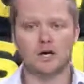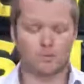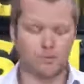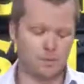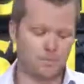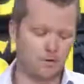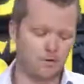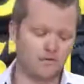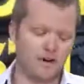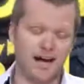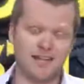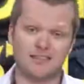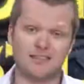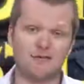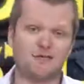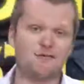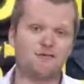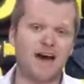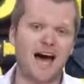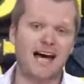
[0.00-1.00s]
We provide the
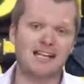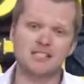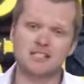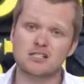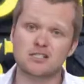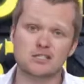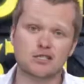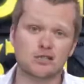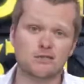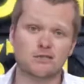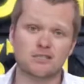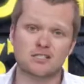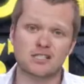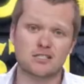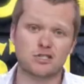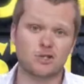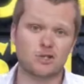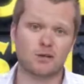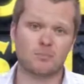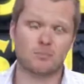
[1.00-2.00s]
fastest service
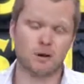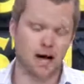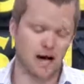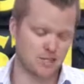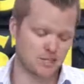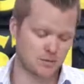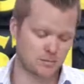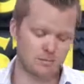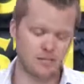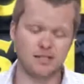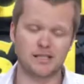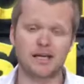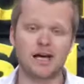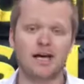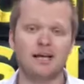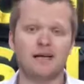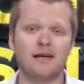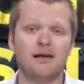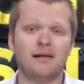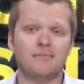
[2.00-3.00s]
that you can possibly
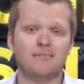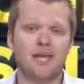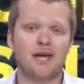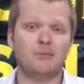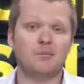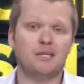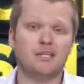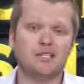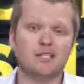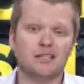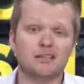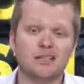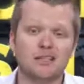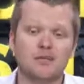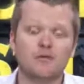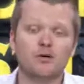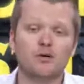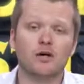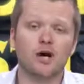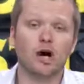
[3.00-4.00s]
get and we
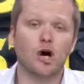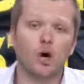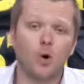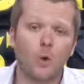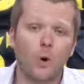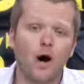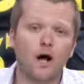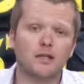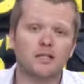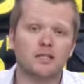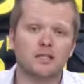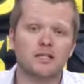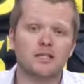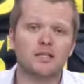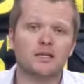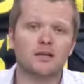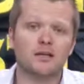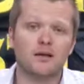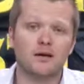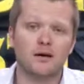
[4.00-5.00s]
deliver a
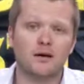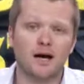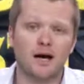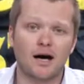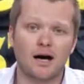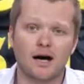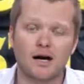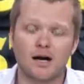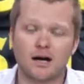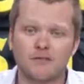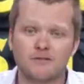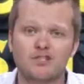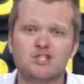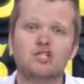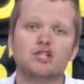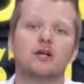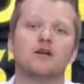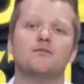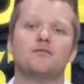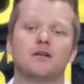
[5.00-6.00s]
quality uh, of
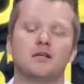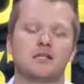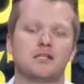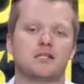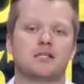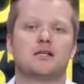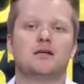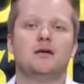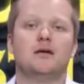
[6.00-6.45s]
service